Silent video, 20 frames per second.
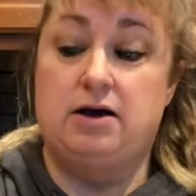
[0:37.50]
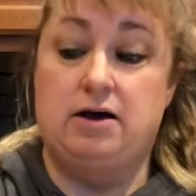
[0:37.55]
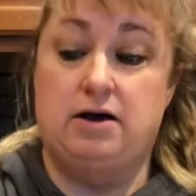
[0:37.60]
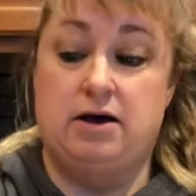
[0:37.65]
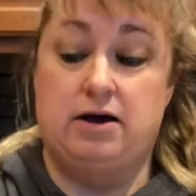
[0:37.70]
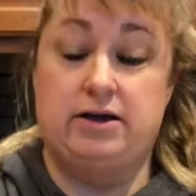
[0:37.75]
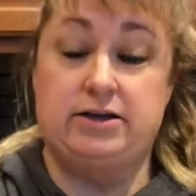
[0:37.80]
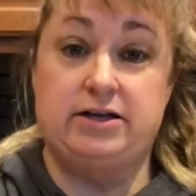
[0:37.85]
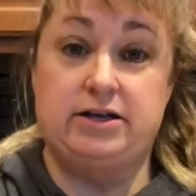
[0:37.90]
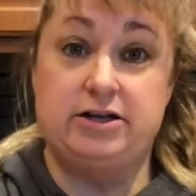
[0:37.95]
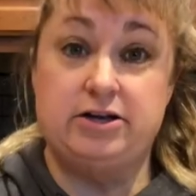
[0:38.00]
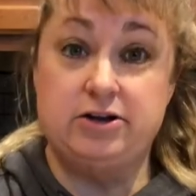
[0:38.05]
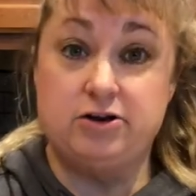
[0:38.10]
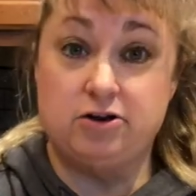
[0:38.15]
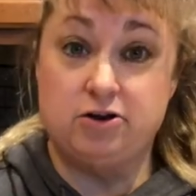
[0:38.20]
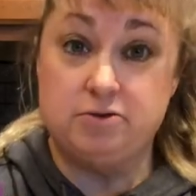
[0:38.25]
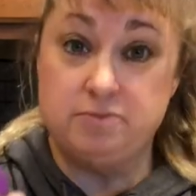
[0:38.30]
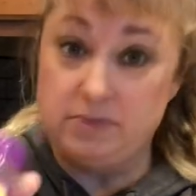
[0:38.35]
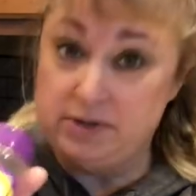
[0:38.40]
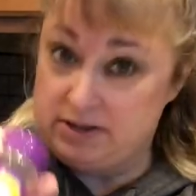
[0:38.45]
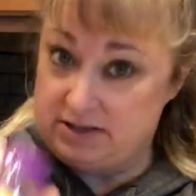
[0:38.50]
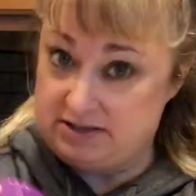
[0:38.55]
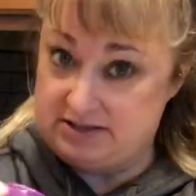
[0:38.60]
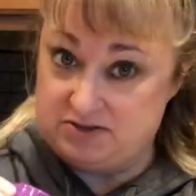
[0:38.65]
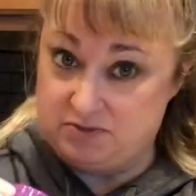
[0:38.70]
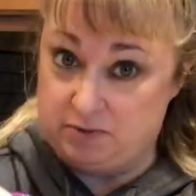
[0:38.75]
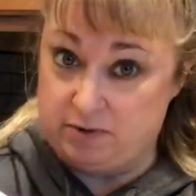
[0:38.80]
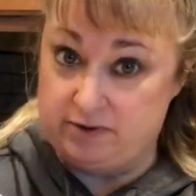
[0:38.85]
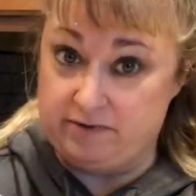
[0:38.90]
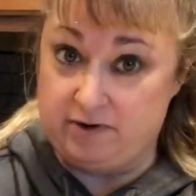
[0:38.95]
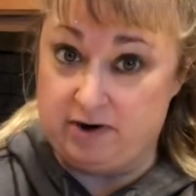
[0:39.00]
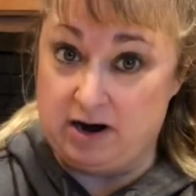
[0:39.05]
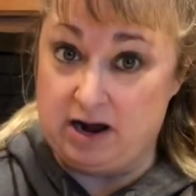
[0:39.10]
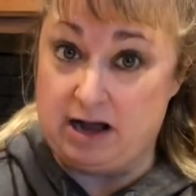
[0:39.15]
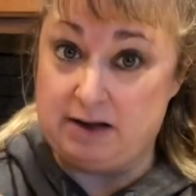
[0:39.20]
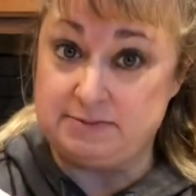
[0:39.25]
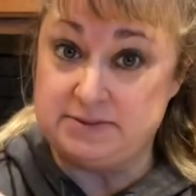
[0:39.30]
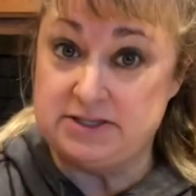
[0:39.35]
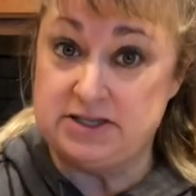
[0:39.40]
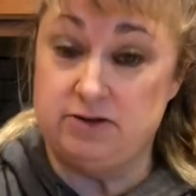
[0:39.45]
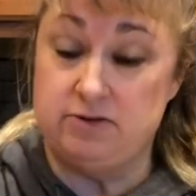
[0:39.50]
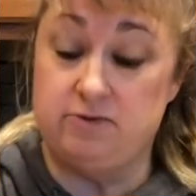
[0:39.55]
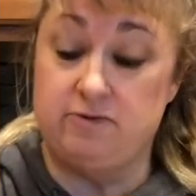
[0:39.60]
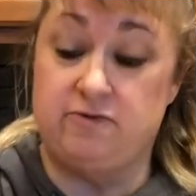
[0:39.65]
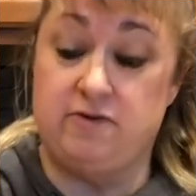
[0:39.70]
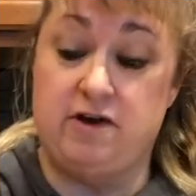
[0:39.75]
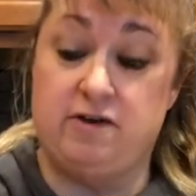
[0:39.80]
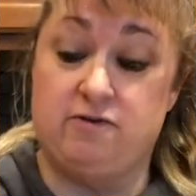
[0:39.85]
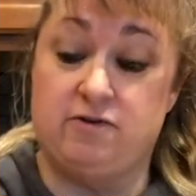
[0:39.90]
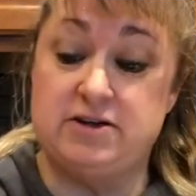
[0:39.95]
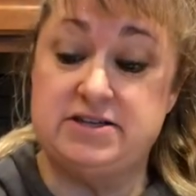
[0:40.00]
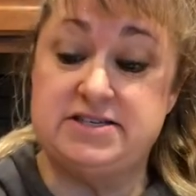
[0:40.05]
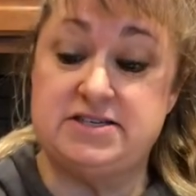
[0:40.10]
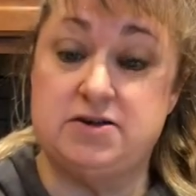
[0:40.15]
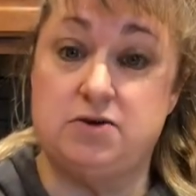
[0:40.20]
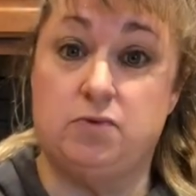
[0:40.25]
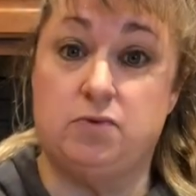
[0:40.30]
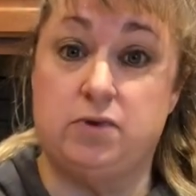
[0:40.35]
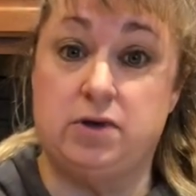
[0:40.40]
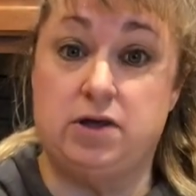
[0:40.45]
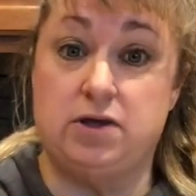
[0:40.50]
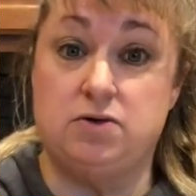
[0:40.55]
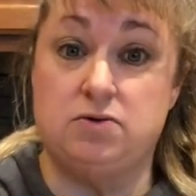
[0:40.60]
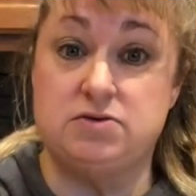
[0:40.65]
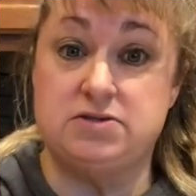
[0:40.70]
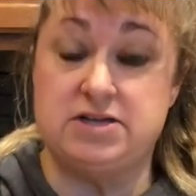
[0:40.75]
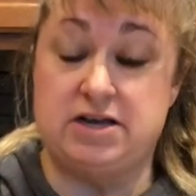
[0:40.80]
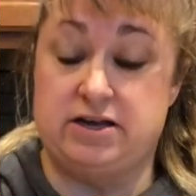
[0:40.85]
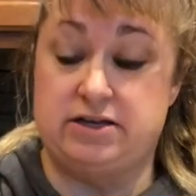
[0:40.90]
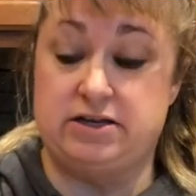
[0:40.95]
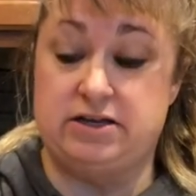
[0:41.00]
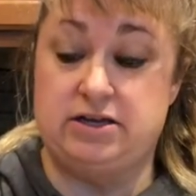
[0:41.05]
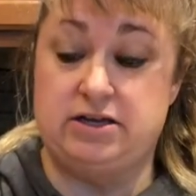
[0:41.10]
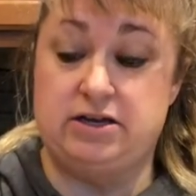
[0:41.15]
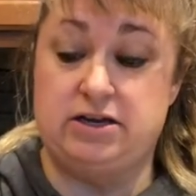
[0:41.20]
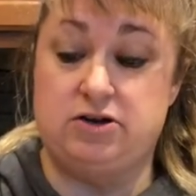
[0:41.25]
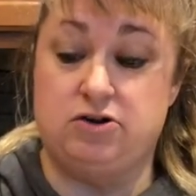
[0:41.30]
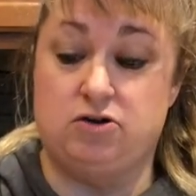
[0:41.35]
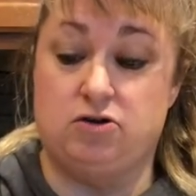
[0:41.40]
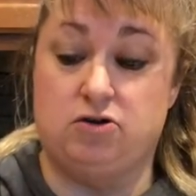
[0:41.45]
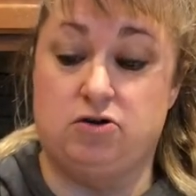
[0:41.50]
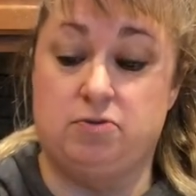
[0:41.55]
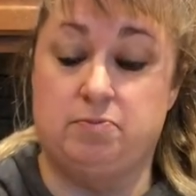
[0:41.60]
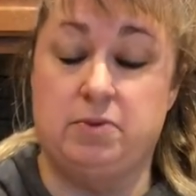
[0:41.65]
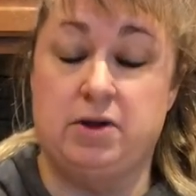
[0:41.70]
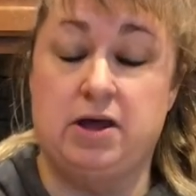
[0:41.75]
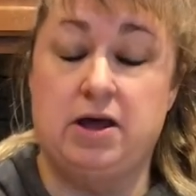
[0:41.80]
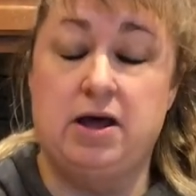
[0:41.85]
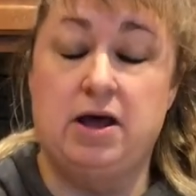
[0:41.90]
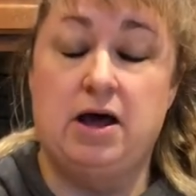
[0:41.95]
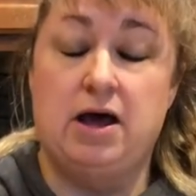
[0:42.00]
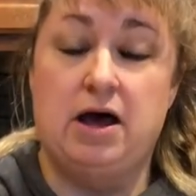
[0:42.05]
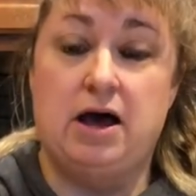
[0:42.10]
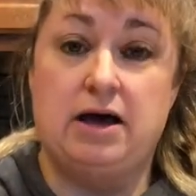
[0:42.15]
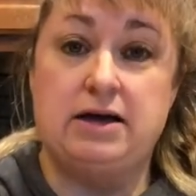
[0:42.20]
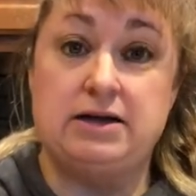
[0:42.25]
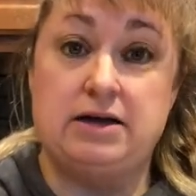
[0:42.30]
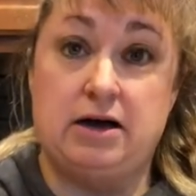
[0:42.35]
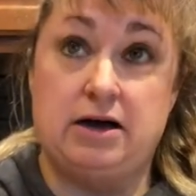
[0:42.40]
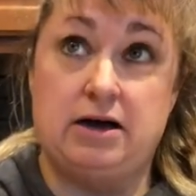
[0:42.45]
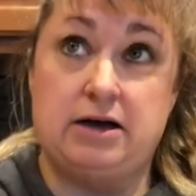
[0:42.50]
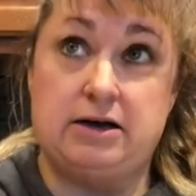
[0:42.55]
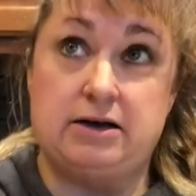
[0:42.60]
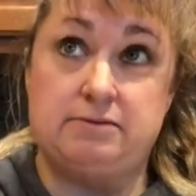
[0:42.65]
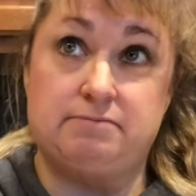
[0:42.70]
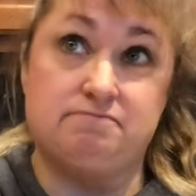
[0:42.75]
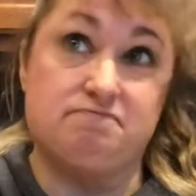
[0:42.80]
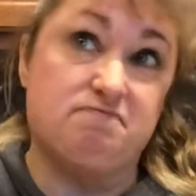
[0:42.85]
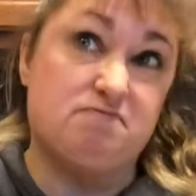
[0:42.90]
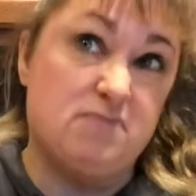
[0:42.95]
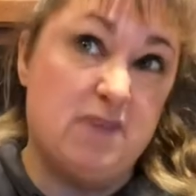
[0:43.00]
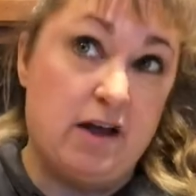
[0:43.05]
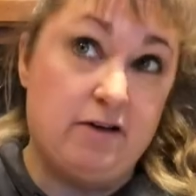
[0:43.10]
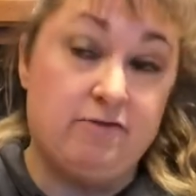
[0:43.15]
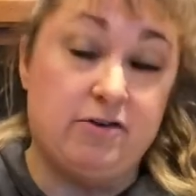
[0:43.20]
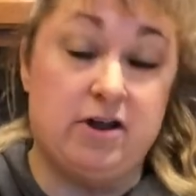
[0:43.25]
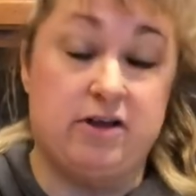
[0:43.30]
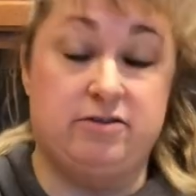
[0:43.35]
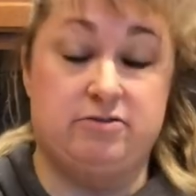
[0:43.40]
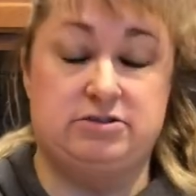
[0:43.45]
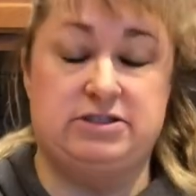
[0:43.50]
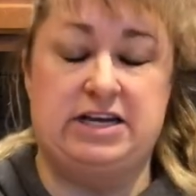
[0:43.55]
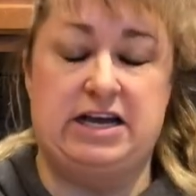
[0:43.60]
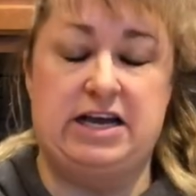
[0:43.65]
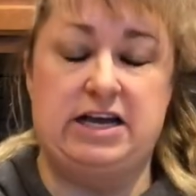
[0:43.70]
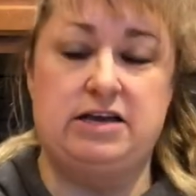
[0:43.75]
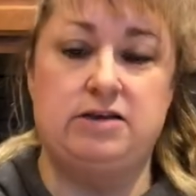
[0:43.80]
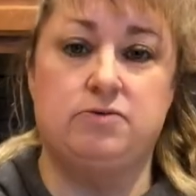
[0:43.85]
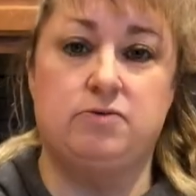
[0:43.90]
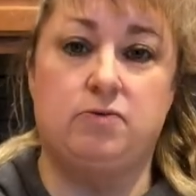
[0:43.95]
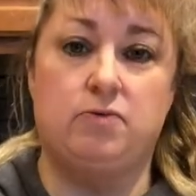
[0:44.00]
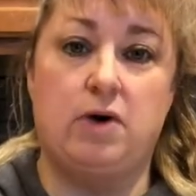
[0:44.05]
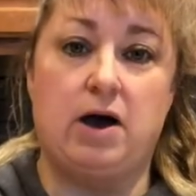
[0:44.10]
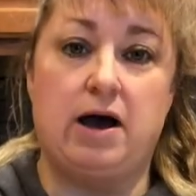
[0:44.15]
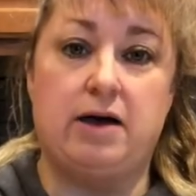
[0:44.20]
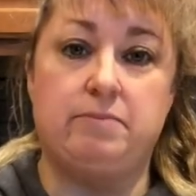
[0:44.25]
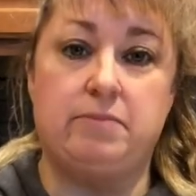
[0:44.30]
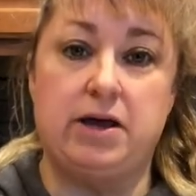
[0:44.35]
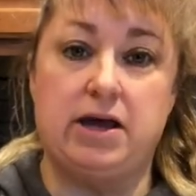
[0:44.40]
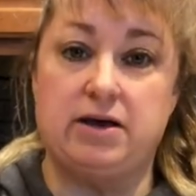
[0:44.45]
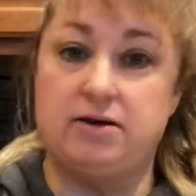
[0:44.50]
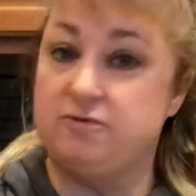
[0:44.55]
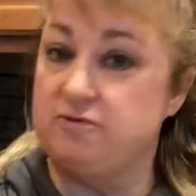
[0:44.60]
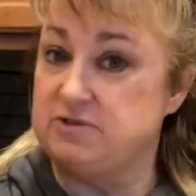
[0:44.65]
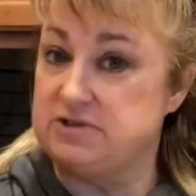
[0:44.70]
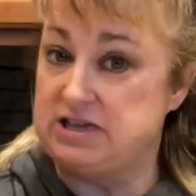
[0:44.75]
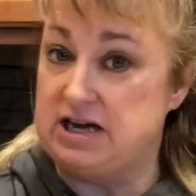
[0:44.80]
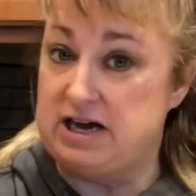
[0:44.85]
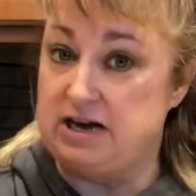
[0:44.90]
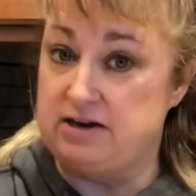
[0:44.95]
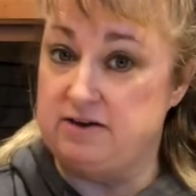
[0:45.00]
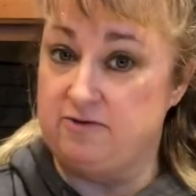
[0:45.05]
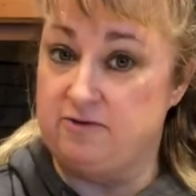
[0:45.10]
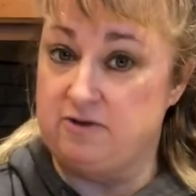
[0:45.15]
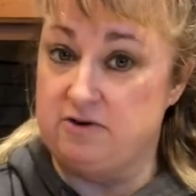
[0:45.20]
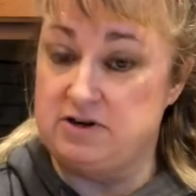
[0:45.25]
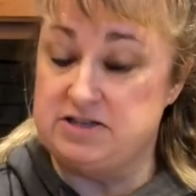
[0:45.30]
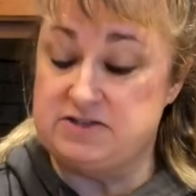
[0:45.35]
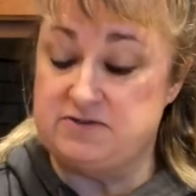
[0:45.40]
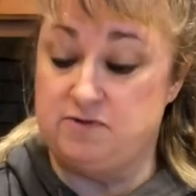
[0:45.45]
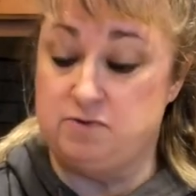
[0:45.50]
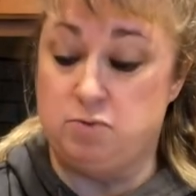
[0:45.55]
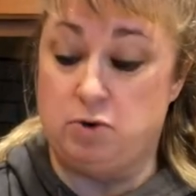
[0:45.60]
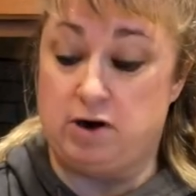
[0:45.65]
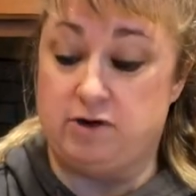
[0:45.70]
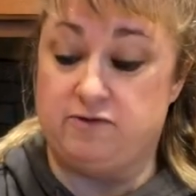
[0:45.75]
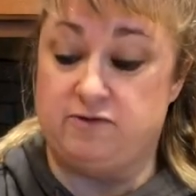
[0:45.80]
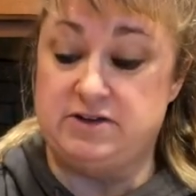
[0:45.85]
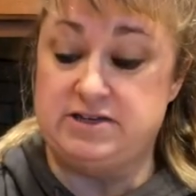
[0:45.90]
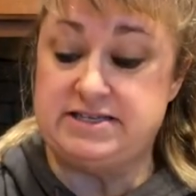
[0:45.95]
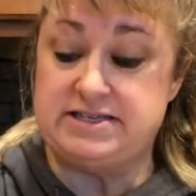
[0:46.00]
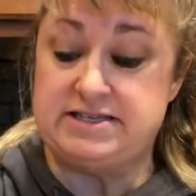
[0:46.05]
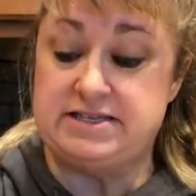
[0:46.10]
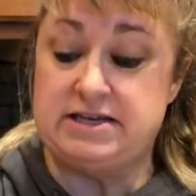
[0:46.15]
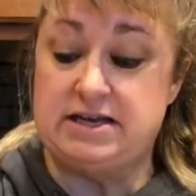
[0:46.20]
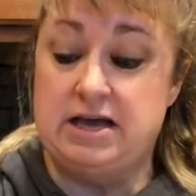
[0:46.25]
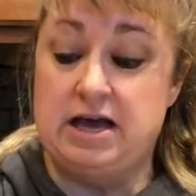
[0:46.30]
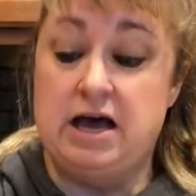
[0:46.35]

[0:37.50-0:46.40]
onion and herb is one of our absolute favorites. We use onion and herb every other day. I make a frittata for us for breakfast.